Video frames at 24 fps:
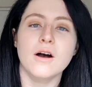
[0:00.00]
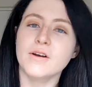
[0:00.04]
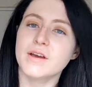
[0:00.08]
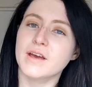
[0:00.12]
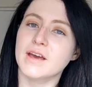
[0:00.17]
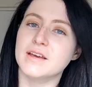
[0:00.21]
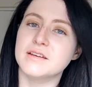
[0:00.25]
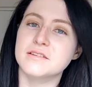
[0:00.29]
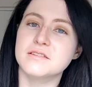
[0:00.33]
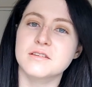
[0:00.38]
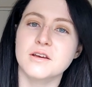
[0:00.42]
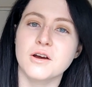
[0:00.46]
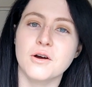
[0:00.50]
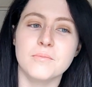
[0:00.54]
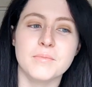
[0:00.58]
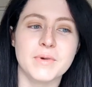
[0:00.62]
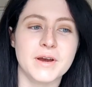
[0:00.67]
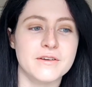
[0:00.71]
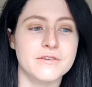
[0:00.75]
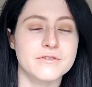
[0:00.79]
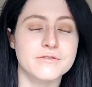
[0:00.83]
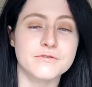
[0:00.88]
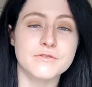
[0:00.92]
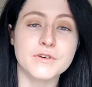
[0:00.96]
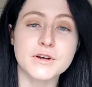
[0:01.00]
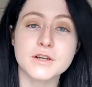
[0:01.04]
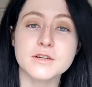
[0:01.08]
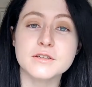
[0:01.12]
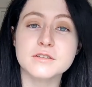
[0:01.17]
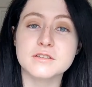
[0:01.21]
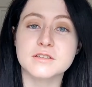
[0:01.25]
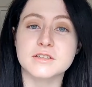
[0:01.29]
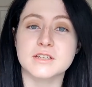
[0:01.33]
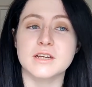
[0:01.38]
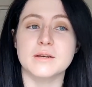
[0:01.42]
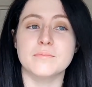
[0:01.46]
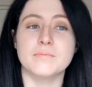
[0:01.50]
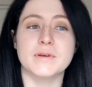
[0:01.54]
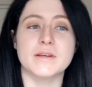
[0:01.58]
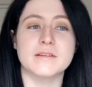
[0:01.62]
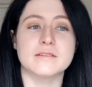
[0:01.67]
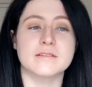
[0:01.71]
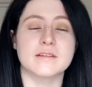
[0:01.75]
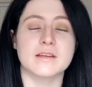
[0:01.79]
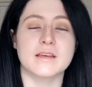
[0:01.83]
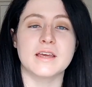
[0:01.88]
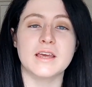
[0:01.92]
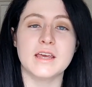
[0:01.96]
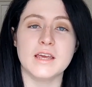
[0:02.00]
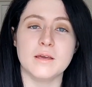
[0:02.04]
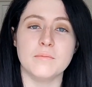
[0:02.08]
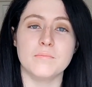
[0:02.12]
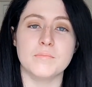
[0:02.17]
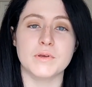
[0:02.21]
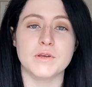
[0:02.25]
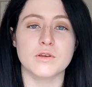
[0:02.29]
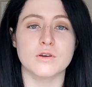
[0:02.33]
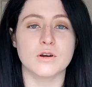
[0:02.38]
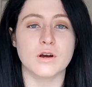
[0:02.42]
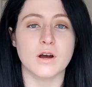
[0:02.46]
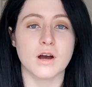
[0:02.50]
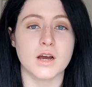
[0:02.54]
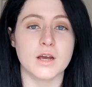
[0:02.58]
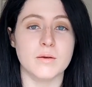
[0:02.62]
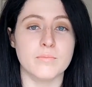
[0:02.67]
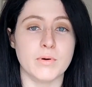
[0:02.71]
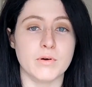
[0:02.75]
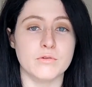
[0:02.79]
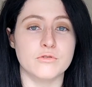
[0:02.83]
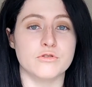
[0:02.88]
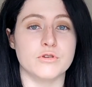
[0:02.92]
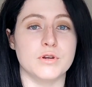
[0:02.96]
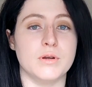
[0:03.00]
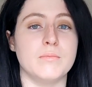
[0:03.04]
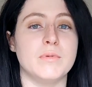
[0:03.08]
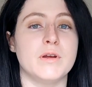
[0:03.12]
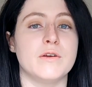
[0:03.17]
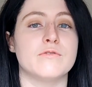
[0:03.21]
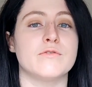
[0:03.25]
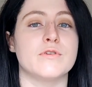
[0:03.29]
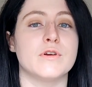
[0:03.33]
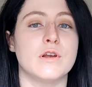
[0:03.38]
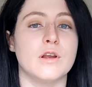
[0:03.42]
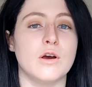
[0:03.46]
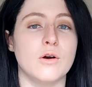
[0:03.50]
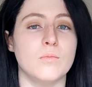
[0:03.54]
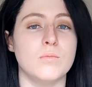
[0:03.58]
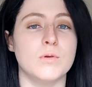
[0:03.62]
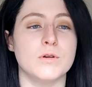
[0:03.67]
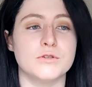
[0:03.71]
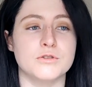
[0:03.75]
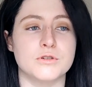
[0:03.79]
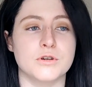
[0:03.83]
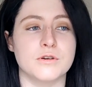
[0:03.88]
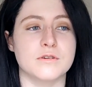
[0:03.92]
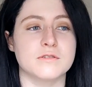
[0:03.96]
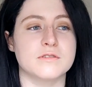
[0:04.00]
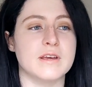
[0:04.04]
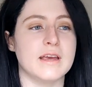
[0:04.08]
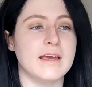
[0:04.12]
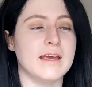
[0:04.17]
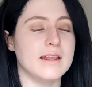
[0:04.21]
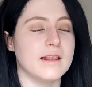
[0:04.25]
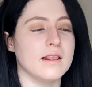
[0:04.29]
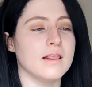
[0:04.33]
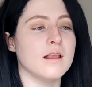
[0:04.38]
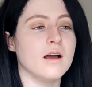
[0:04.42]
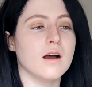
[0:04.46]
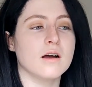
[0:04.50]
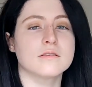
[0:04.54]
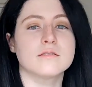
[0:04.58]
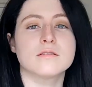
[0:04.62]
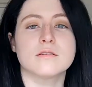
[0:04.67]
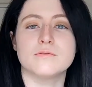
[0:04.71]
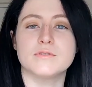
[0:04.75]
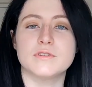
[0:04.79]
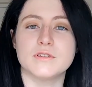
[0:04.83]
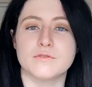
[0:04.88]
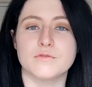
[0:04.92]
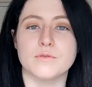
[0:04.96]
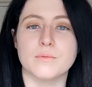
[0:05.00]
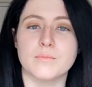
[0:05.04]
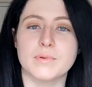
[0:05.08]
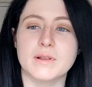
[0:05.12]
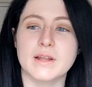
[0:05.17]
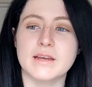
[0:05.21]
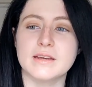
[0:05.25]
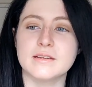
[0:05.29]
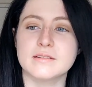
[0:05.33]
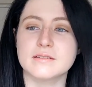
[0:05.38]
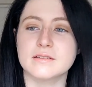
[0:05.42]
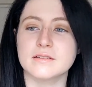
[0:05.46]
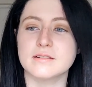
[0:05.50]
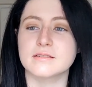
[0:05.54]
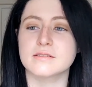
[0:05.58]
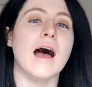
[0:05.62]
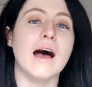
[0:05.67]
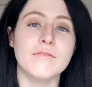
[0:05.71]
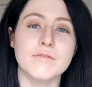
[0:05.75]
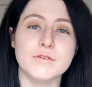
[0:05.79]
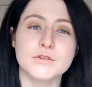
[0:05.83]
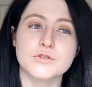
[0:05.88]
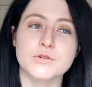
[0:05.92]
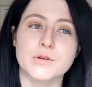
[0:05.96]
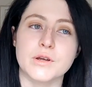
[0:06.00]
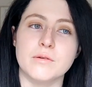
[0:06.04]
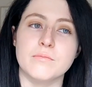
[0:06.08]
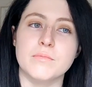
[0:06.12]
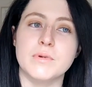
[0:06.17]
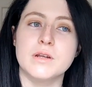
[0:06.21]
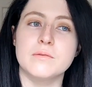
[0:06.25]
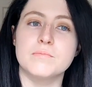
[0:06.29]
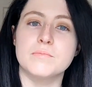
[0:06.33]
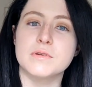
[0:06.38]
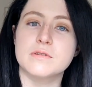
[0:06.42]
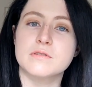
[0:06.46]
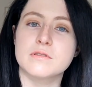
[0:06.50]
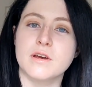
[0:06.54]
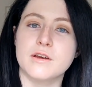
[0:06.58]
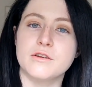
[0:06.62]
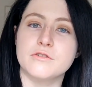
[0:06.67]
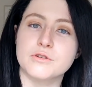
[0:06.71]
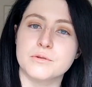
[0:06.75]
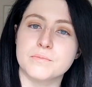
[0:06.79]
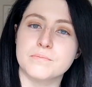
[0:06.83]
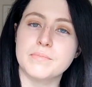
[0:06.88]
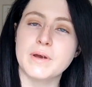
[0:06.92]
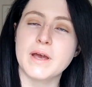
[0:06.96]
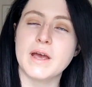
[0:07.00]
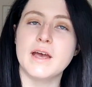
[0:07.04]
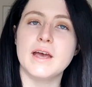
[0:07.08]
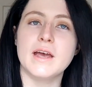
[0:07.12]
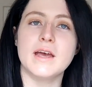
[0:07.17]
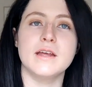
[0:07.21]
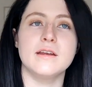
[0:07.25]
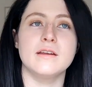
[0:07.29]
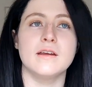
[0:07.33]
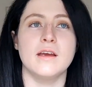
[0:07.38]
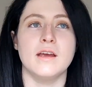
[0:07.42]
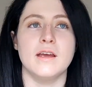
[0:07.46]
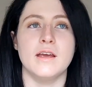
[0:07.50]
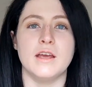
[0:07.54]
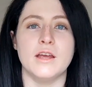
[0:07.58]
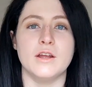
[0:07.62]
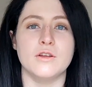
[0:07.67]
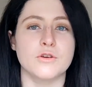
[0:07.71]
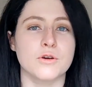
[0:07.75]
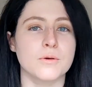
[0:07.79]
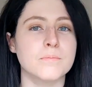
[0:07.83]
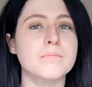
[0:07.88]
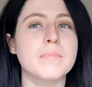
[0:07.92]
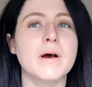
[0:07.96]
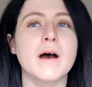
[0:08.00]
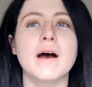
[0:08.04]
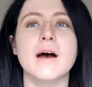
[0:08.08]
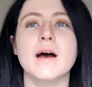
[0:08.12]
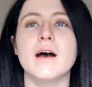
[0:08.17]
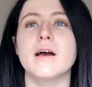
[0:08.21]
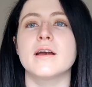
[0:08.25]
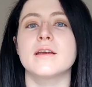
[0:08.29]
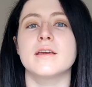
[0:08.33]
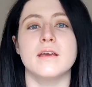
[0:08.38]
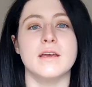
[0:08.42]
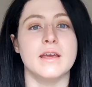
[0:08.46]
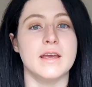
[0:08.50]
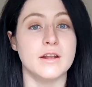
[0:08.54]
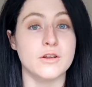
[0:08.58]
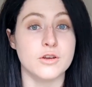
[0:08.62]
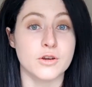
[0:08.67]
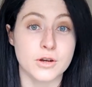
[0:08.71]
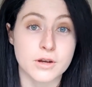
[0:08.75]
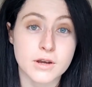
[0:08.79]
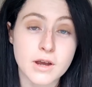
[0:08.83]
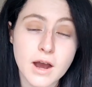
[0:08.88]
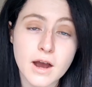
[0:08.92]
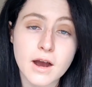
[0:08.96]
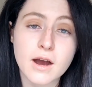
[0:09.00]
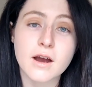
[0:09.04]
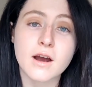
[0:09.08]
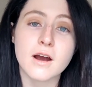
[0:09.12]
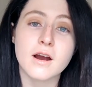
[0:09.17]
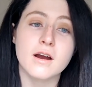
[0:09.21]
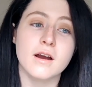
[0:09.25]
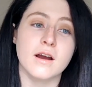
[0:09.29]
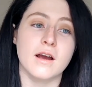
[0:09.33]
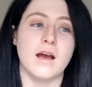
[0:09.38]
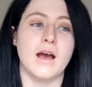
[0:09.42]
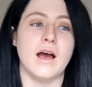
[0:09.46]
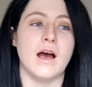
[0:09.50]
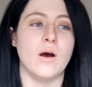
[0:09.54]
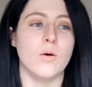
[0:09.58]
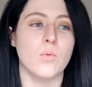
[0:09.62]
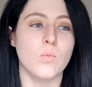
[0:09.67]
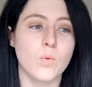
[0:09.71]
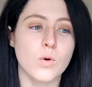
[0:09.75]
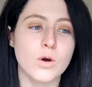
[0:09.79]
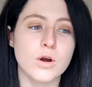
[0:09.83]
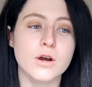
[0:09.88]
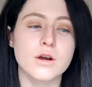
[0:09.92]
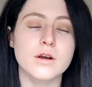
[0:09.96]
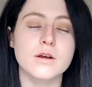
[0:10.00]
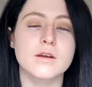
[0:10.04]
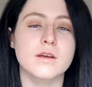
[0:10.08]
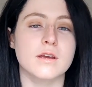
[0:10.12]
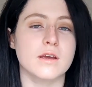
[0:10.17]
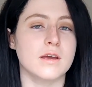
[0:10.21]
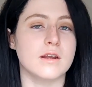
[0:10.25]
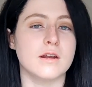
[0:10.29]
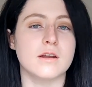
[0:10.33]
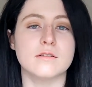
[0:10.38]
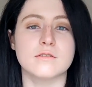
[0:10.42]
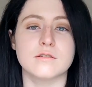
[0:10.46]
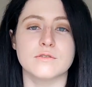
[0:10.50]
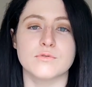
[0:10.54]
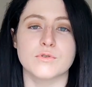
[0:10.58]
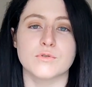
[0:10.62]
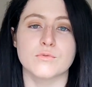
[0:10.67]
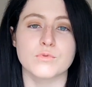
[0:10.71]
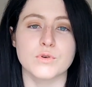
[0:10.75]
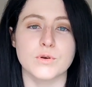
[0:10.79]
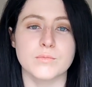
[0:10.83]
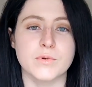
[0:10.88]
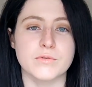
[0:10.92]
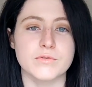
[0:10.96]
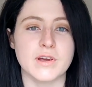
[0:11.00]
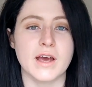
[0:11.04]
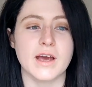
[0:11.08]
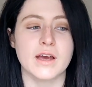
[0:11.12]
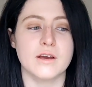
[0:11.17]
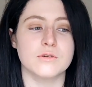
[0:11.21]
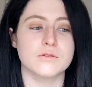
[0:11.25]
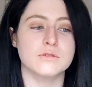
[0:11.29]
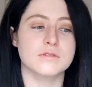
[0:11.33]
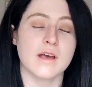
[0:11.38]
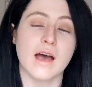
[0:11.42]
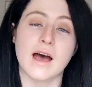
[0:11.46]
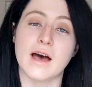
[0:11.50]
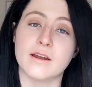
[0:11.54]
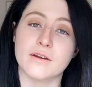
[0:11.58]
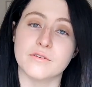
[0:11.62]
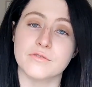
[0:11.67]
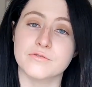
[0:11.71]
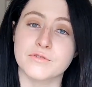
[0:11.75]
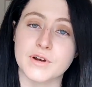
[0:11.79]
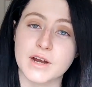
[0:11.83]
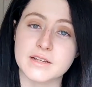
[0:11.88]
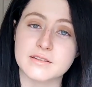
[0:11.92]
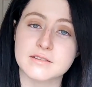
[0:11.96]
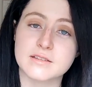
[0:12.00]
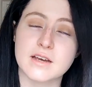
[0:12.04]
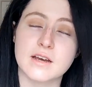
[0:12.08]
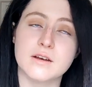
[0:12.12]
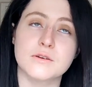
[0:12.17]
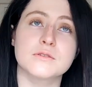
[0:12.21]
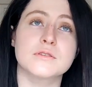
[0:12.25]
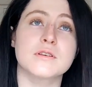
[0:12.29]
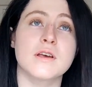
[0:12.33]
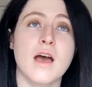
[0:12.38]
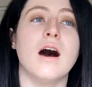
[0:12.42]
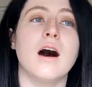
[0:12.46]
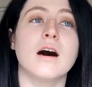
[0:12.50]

Okay, so my first tip is to keep your hypo treatment for low blood sugars in lots of different places. Have a treatment beside your bed, in your bag, in your car, at work, in a different room of the house, at a friend's house.